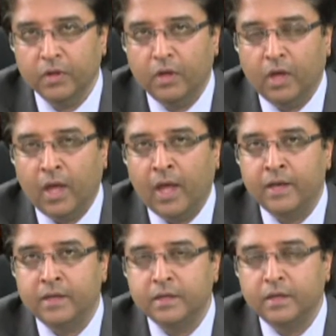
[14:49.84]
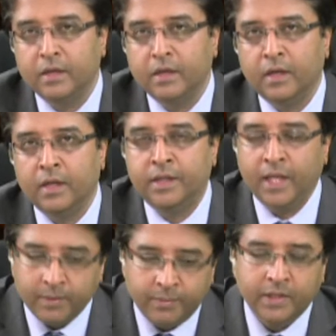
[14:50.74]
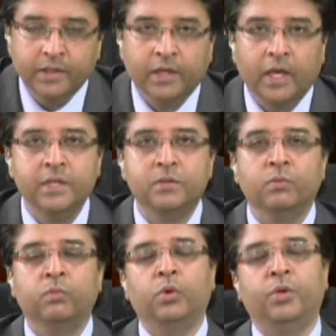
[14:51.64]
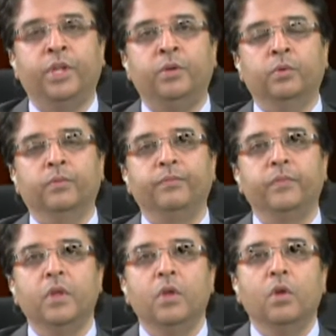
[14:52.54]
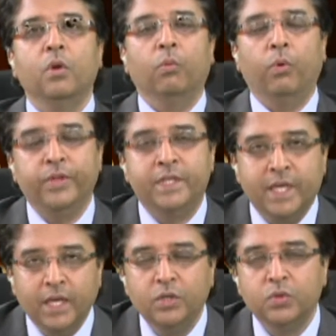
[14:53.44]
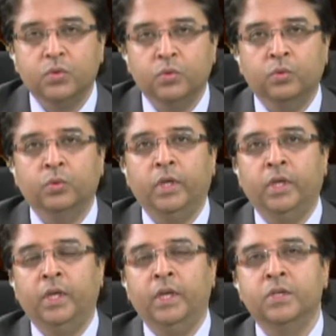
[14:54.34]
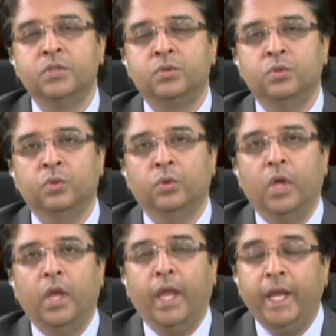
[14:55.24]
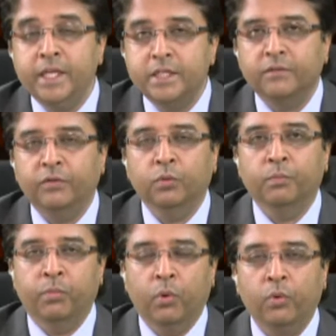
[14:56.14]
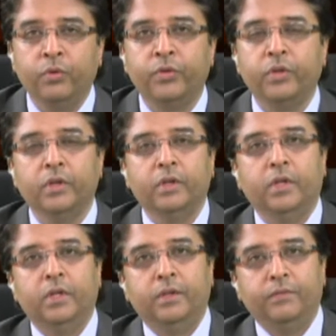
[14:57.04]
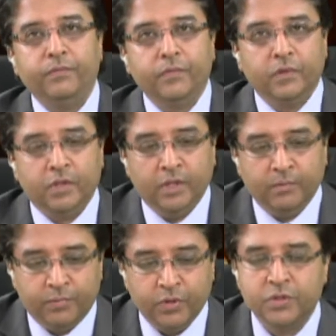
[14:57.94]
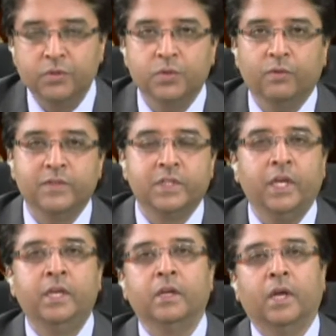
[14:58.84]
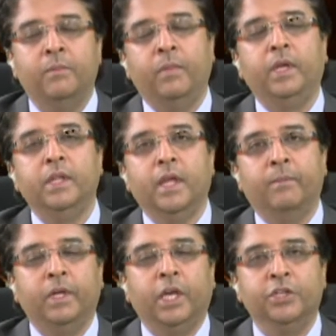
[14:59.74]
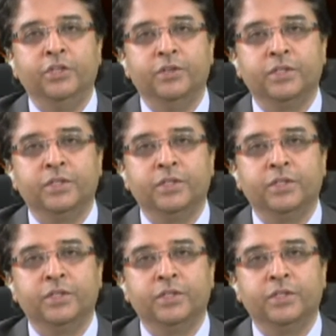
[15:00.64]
And that being the case, what do? What they tend to do is to interview both the person who's overstayed and making the application to stay